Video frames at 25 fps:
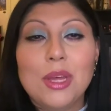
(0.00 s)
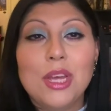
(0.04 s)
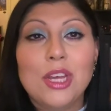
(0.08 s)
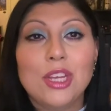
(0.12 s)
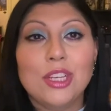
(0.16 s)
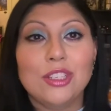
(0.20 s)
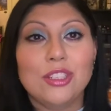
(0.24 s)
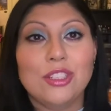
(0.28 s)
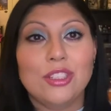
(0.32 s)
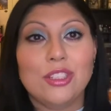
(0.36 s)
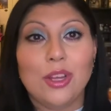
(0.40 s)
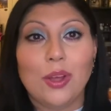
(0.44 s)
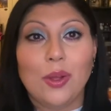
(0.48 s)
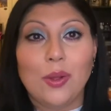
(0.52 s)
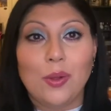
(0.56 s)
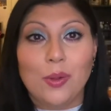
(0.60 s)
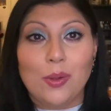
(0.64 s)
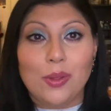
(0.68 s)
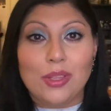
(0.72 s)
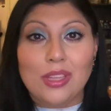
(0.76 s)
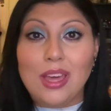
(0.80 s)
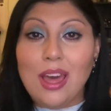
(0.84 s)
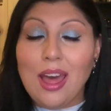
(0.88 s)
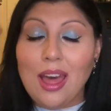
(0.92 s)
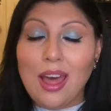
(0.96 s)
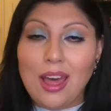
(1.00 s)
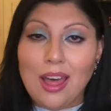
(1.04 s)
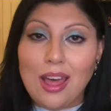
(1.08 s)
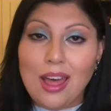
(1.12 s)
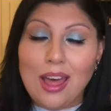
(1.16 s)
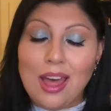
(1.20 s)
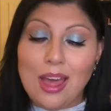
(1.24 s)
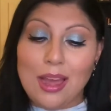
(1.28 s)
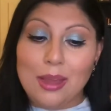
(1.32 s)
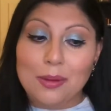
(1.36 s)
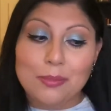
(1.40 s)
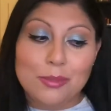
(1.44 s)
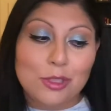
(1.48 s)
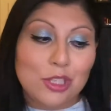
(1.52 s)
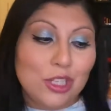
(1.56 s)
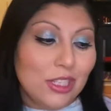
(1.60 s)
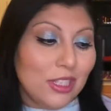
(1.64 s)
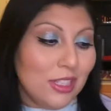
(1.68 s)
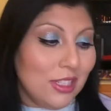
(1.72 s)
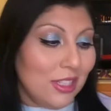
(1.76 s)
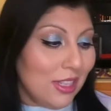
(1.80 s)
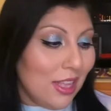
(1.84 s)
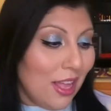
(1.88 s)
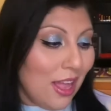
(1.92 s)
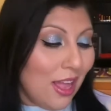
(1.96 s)
So yeah, I'm just
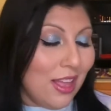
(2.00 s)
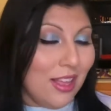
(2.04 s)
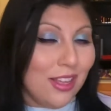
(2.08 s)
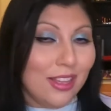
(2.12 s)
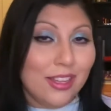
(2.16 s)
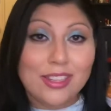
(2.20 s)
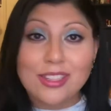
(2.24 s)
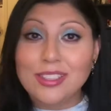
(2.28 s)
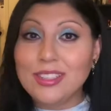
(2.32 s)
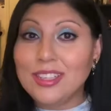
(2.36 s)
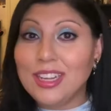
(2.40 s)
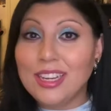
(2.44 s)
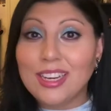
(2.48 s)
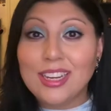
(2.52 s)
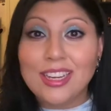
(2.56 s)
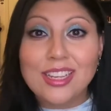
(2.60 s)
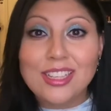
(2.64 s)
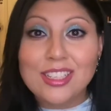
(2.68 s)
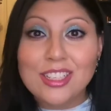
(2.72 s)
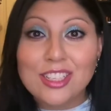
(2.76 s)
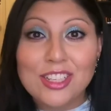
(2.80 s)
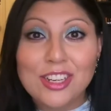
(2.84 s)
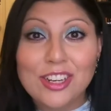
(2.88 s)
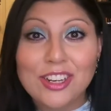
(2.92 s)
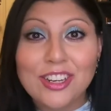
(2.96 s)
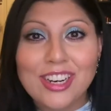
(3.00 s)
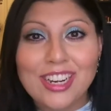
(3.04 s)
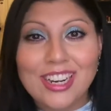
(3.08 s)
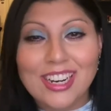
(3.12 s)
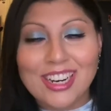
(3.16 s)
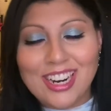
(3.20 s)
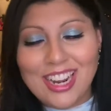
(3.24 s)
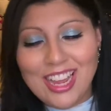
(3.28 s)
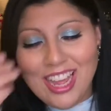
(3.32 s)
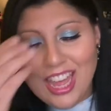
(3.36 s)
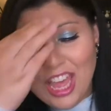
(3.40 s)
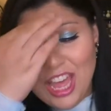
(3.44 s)
gonna get started.